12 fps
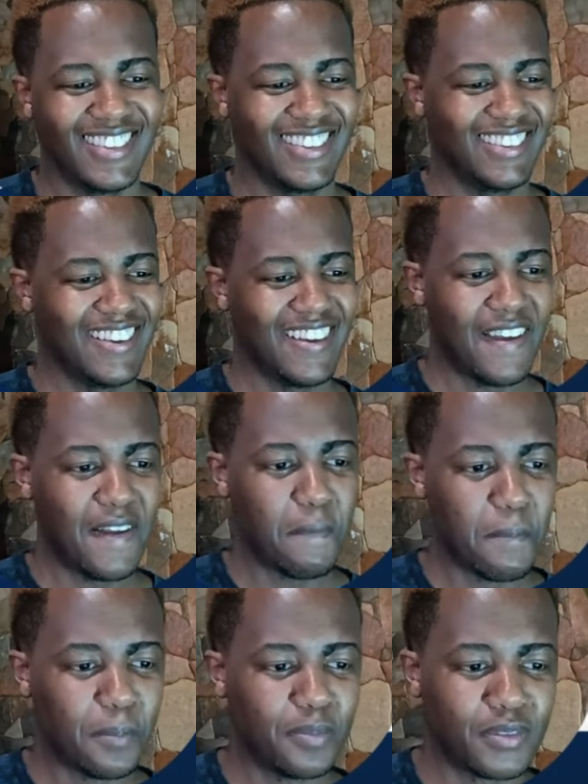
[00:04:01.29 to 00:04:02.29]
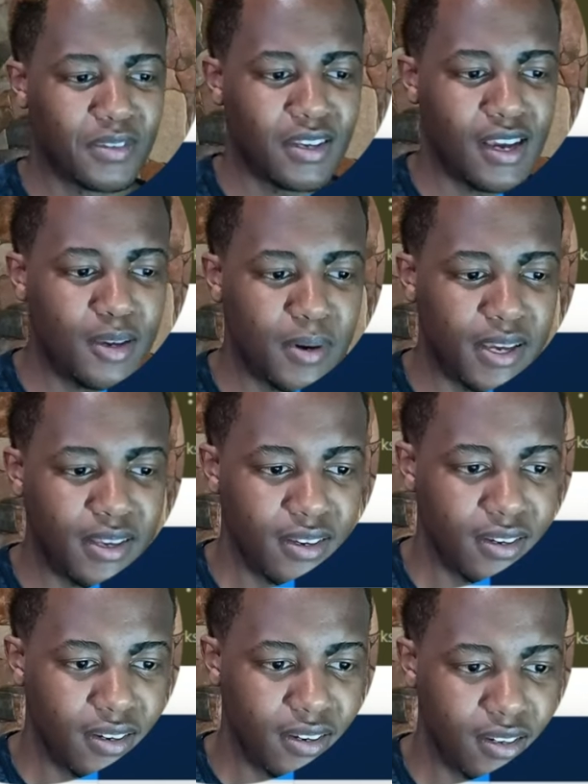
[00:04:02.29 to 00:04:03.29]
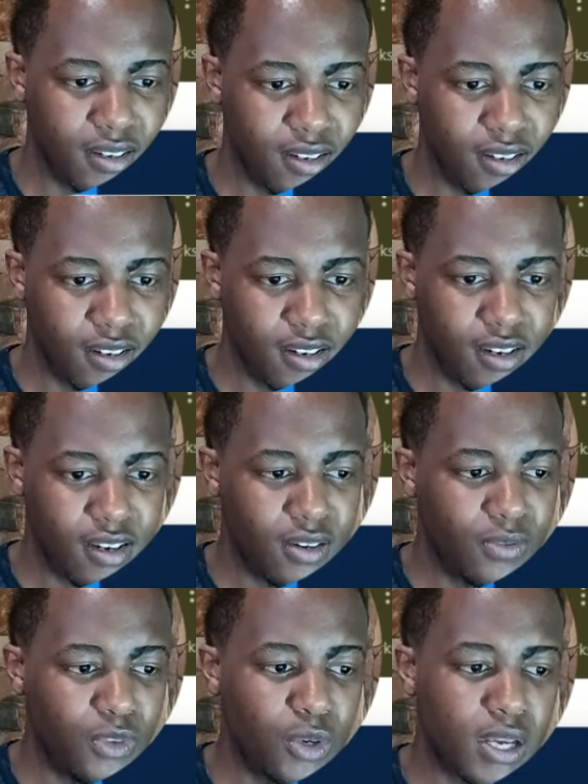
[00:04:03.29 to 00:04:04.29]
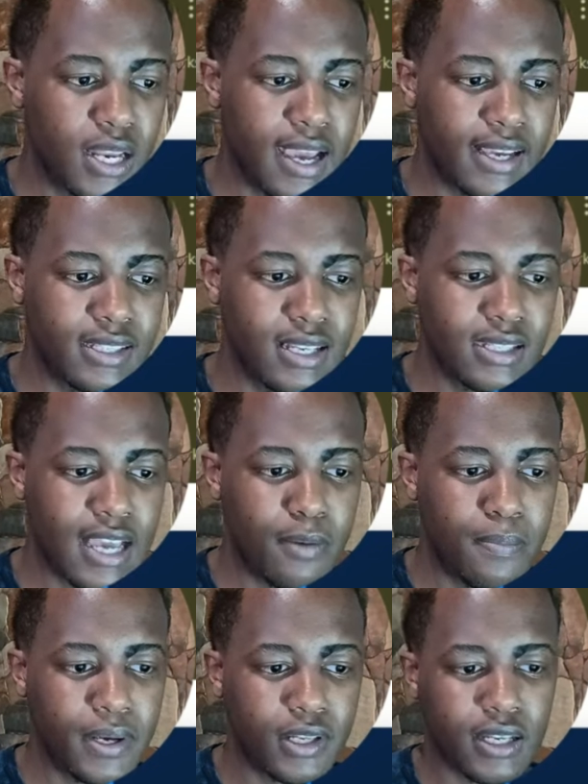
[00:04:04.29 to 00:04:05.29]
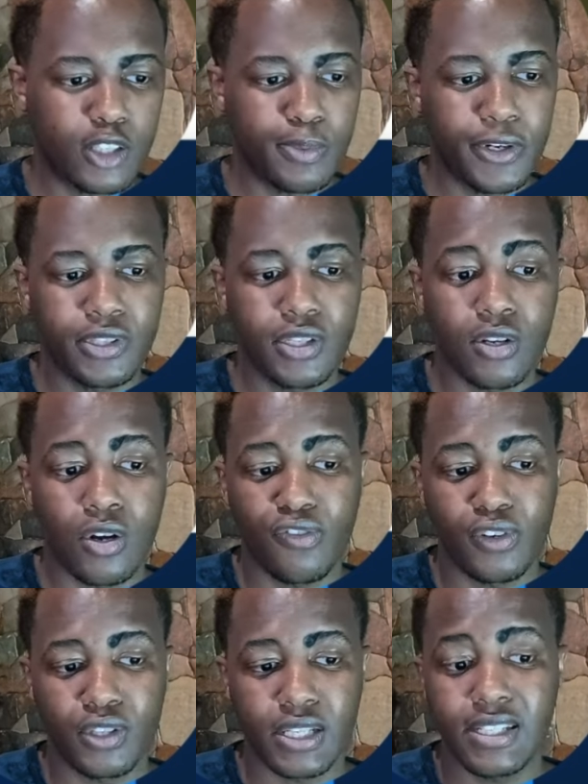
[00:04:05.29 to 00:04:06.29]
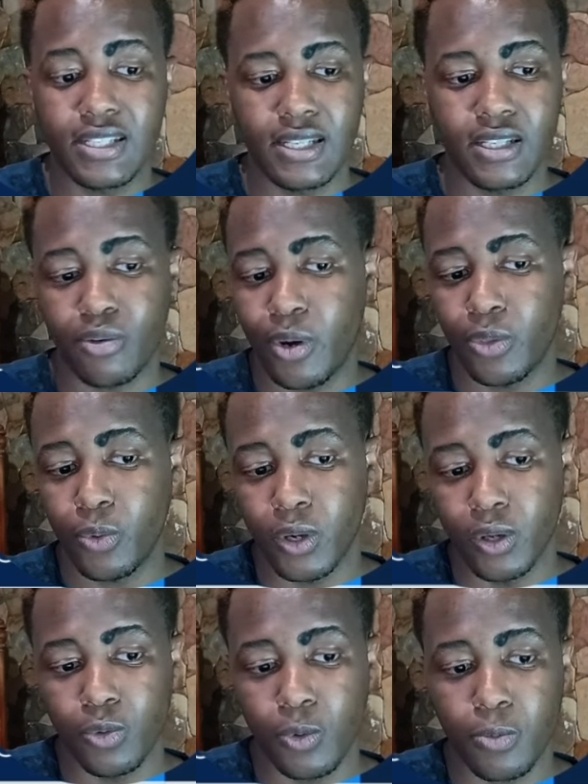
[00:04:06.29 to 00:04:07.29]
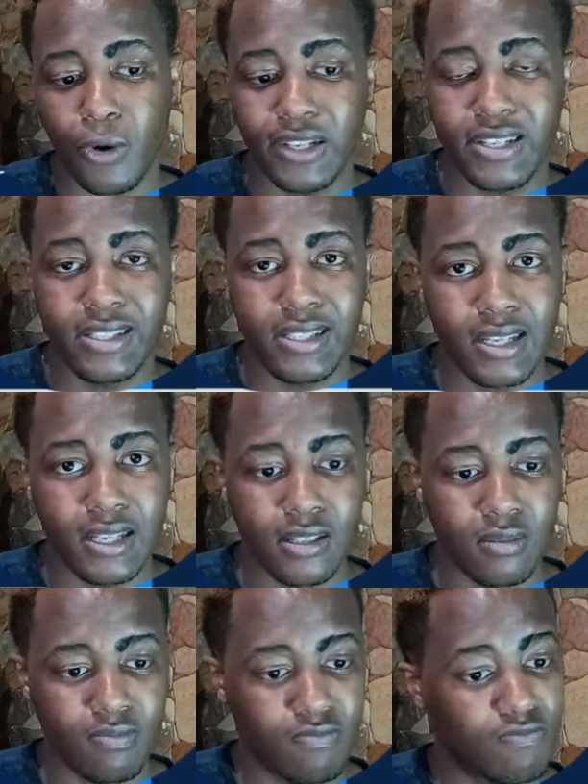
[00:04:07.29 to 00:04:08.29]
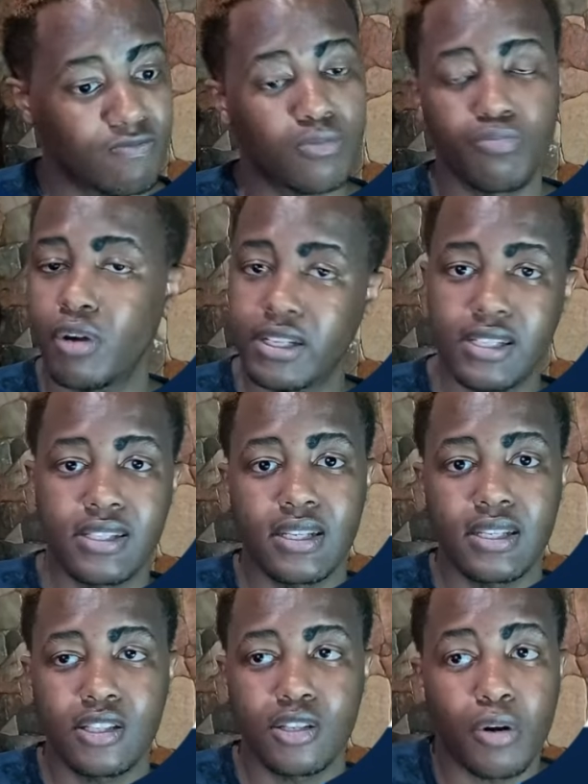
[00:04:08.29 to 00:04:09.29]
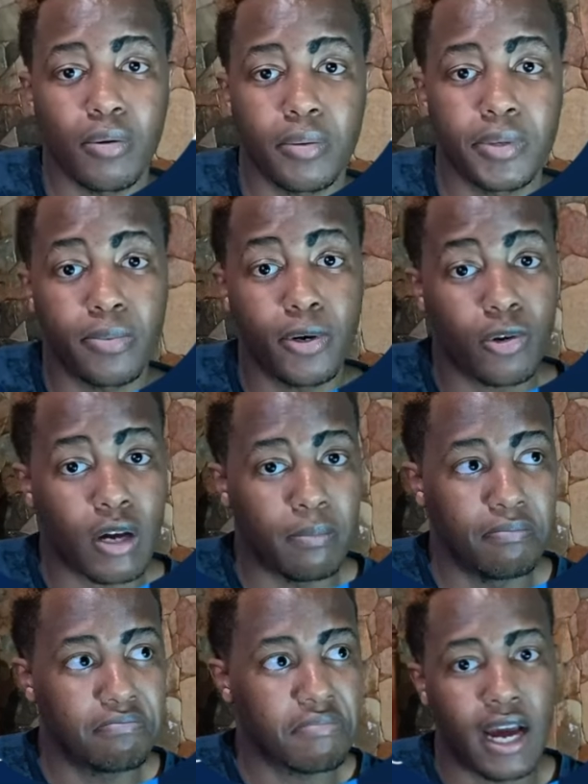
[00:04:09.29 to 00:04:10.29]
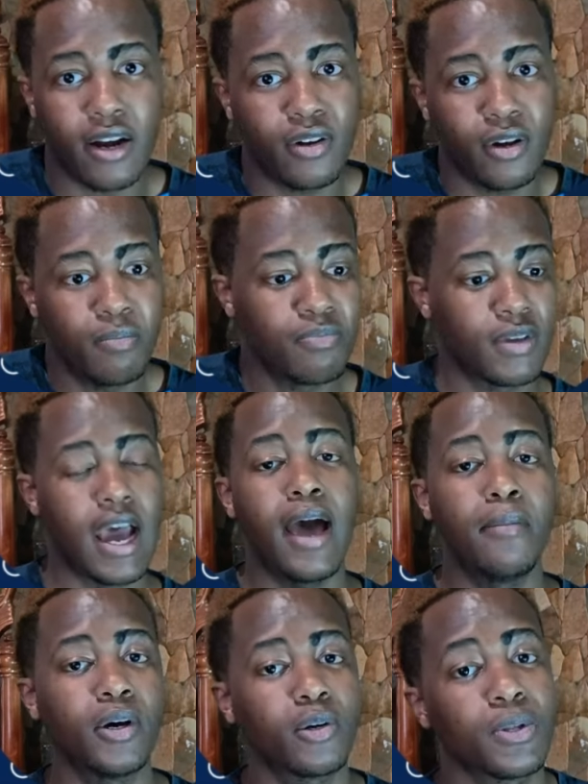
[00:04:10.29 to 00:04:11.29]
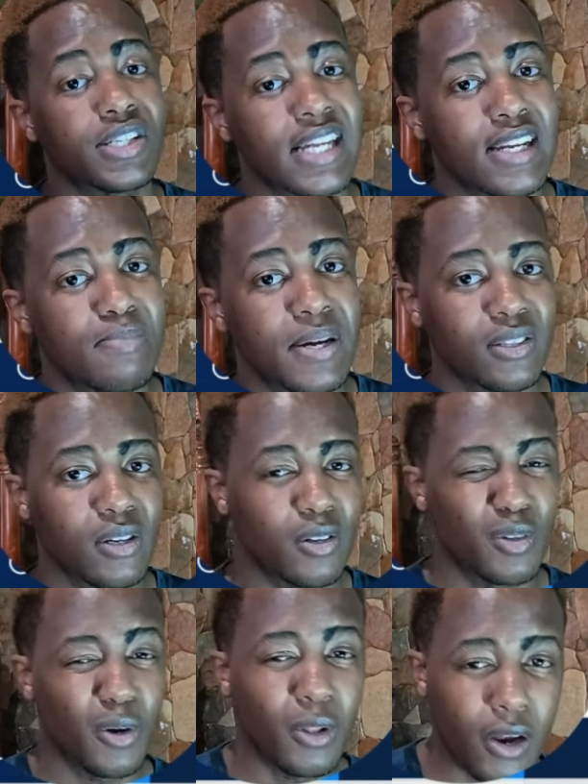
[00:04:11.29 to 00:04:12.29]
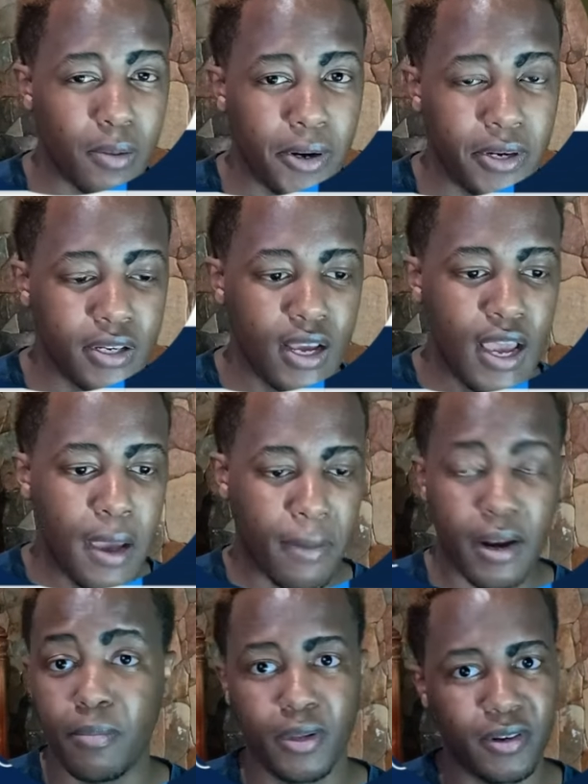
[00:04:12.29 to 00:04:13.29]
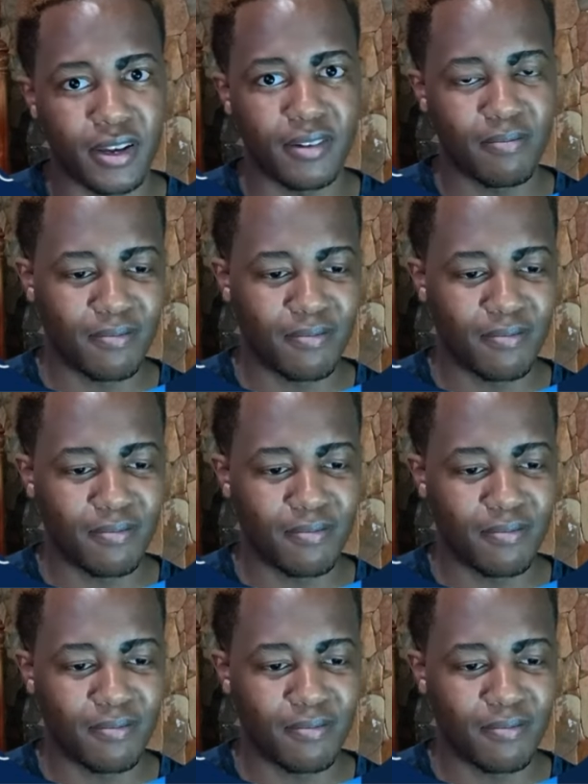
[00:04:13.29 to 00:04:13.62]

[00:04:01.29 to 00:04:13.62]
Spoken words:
Duh. Anyway, you can access handpicked experiences and offers in cities around the world with Priceless Cities. Priceless Cities is probably a program. I don't know. I'm not with Standard Bank, so I don't know a lot about it, but I'm learning.